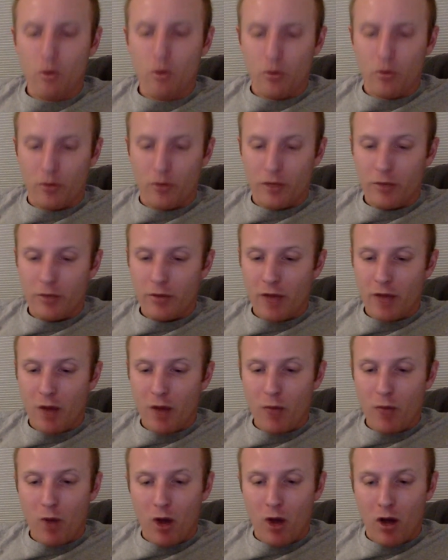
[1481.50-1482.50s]

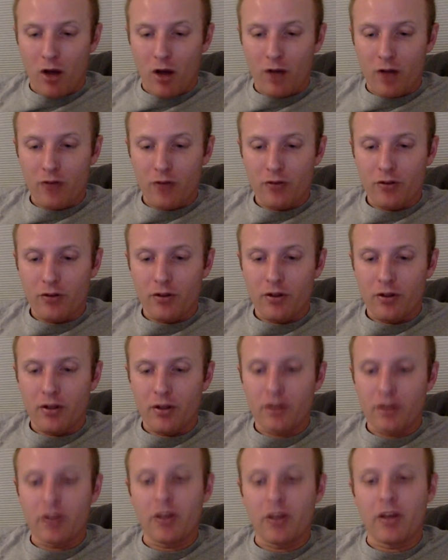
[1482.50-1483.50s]
Smoothly, without
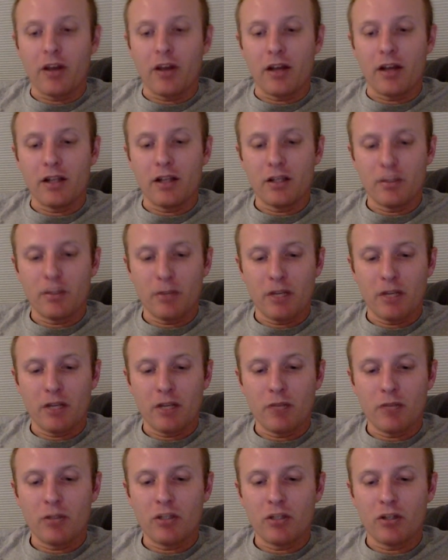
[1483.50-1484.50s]
pause, and at a
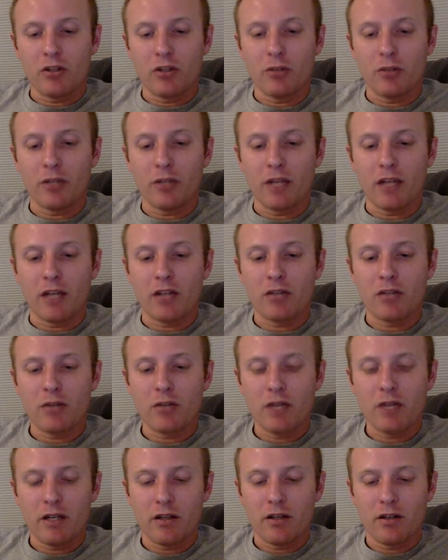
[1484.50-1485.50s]
nice speed, Matilda
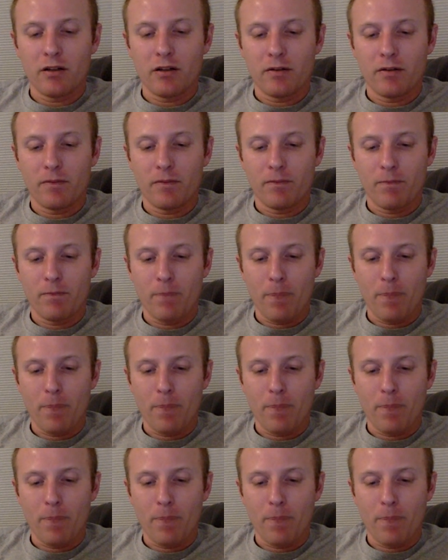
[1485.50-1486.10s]
began to read.